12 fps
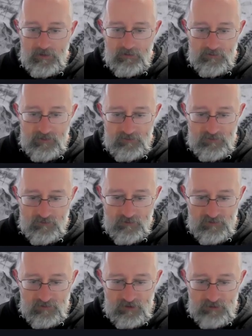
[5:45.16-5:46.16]
So that's the
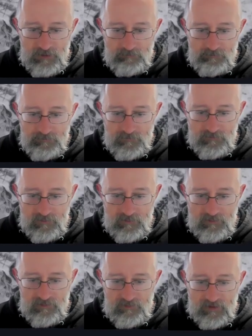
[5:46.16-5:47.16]
first ligament.
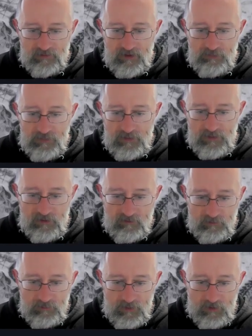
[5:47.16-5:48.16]
The second ligament is
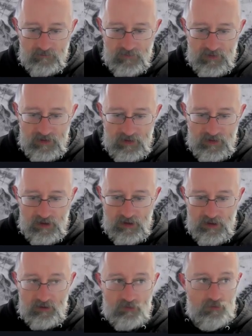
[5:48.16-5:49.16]
then we have the
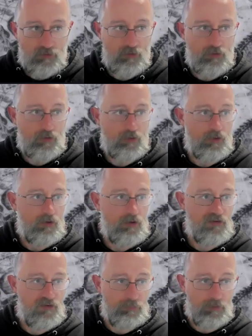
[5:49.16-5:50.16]

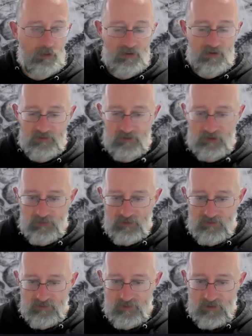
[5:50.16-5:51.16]
interspinous
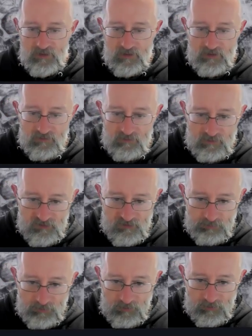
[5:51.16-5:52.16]
ligaments. So we've got the
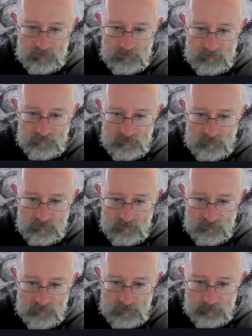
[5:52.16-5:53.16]
spine of the
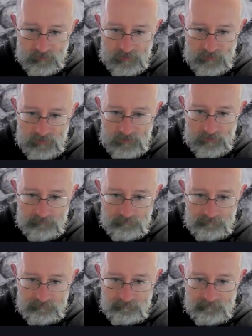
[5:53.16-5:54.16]
vertebrae here.
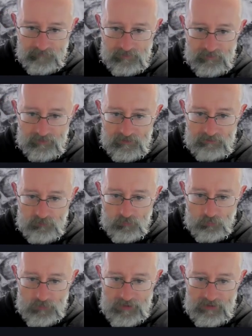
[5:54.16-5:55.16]
And
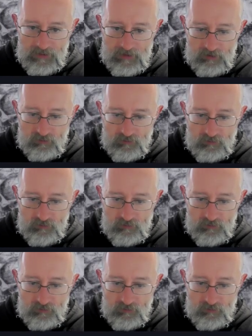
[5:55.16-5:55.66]
between each